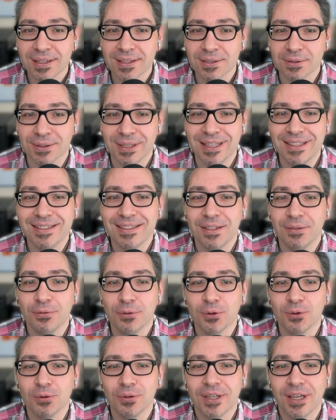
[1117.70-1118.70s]
So that's it
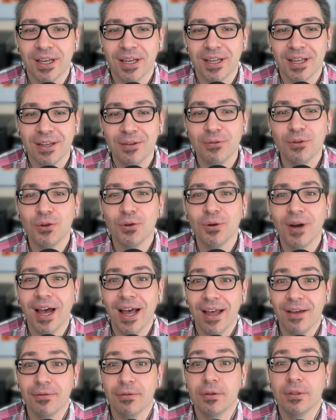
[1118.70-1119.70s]
for today. If you
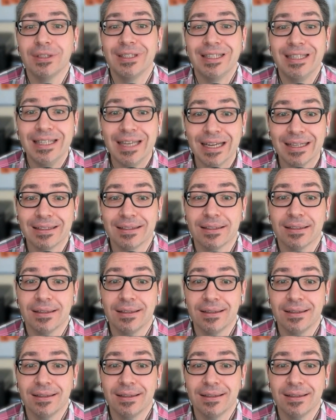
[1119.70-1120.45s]
haven't yet